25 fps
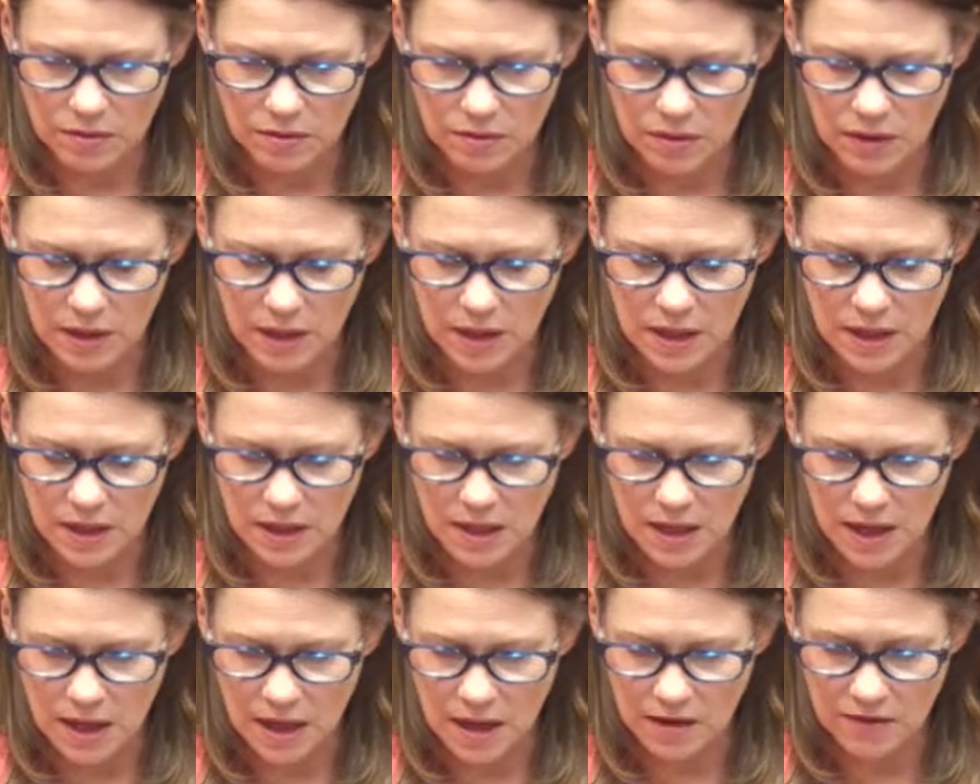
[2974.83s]

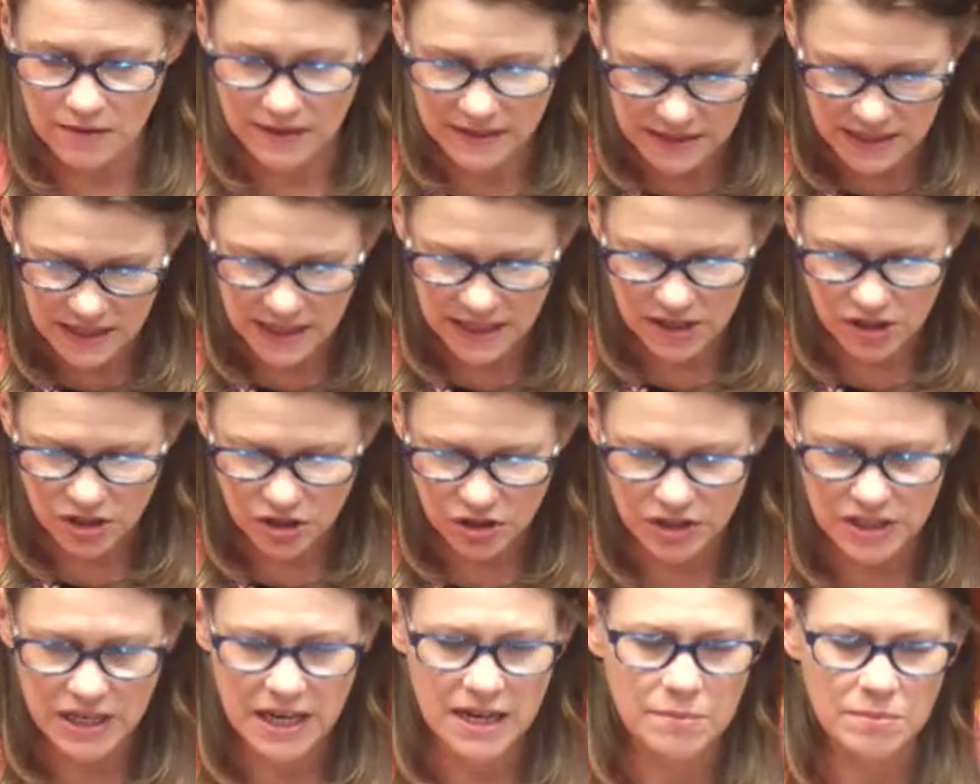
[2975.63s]
The events and
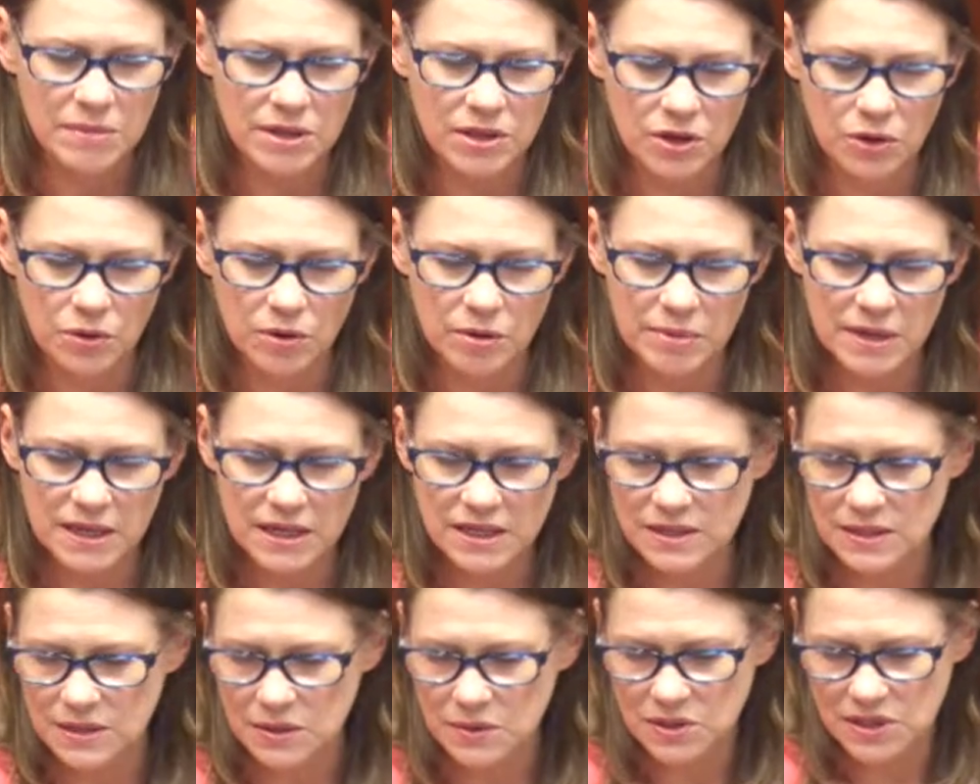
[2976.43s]
entertainment, the
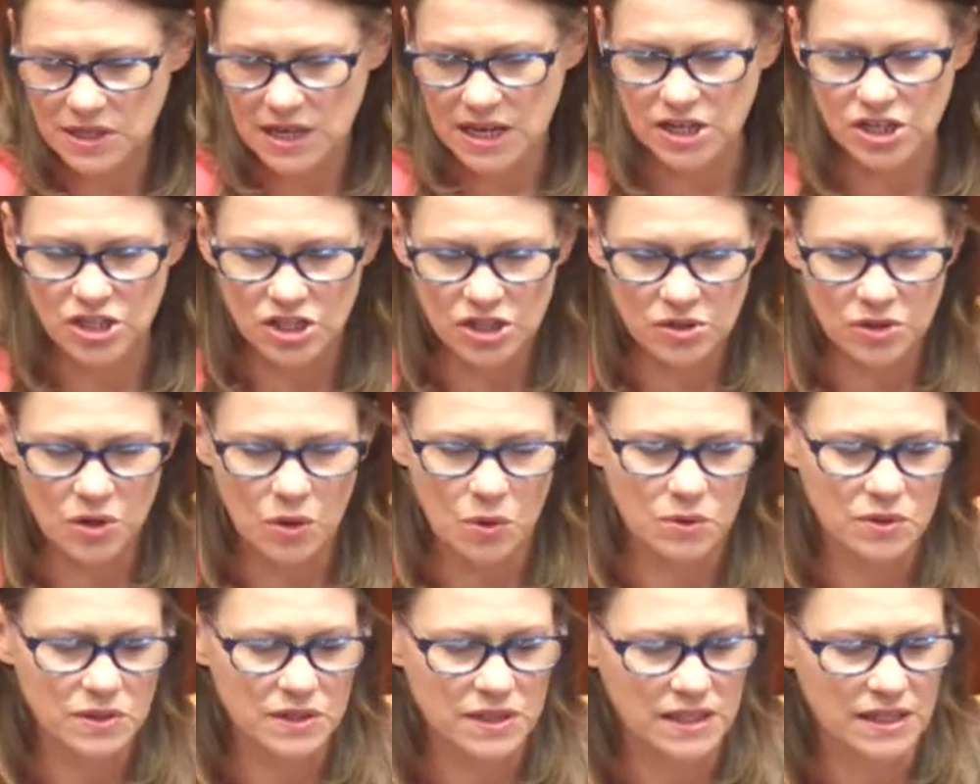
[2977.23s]
Caribbean Association
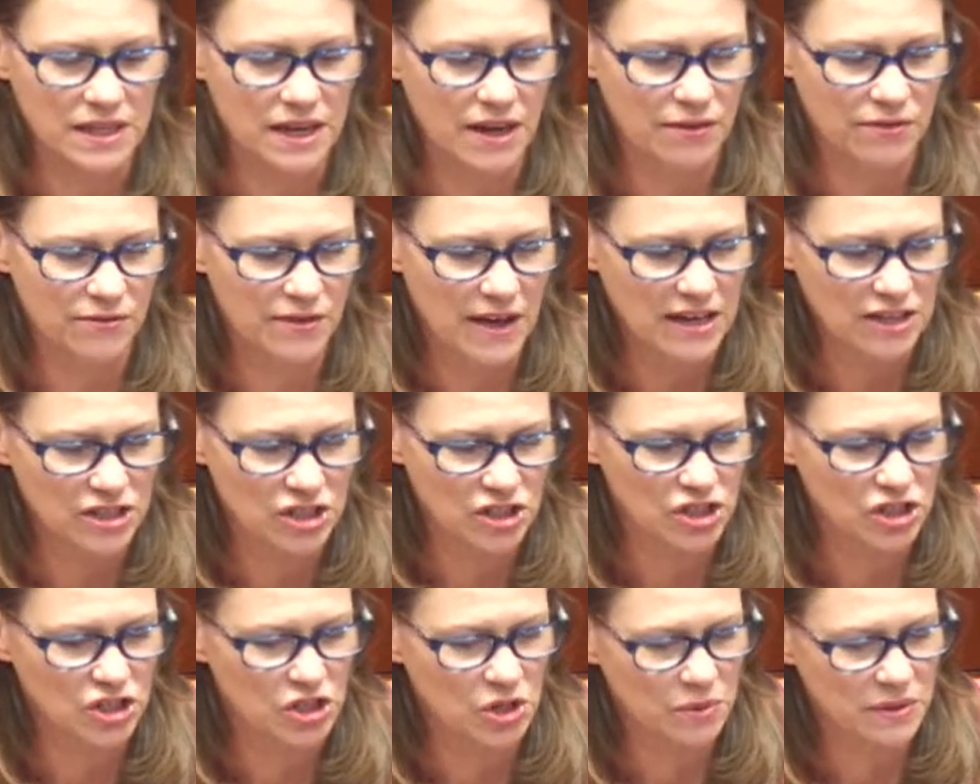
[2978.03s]
hosted a
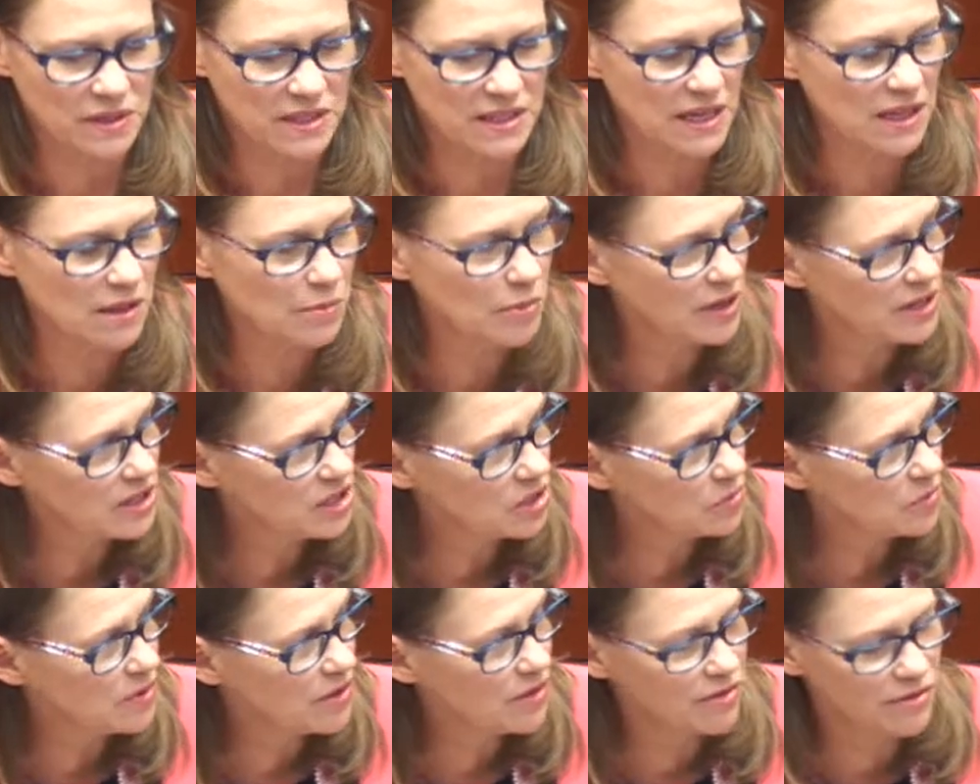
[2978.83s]
fashion show in
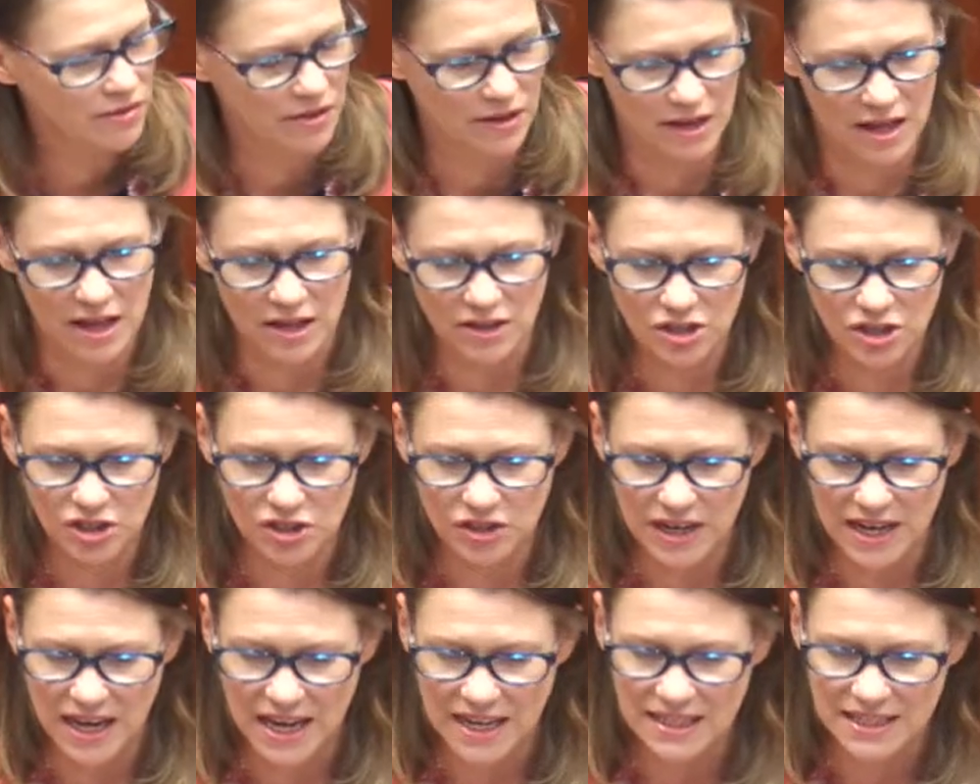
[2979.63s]
celebration with
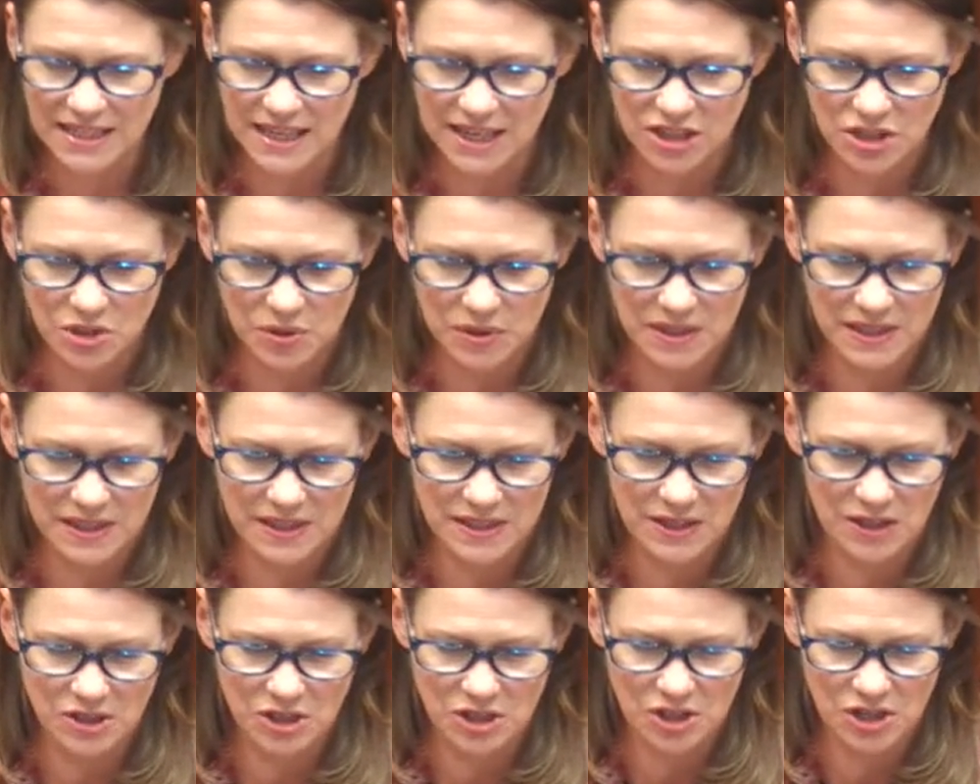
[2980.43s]
Culture Days at Teresa
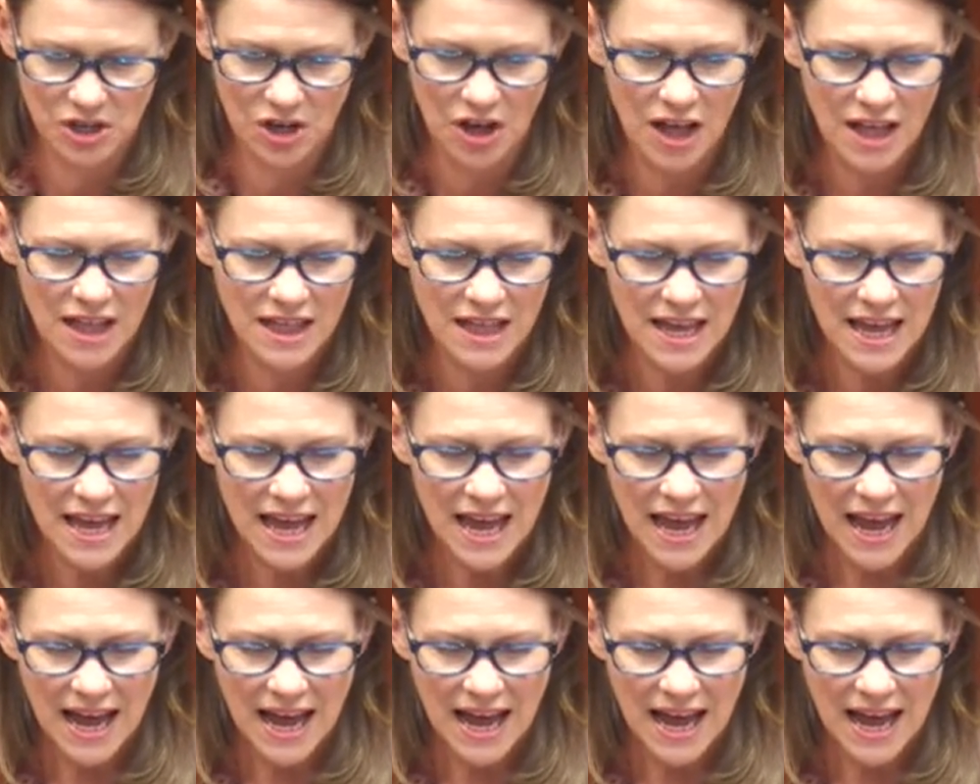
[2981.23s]
Sargent Hall,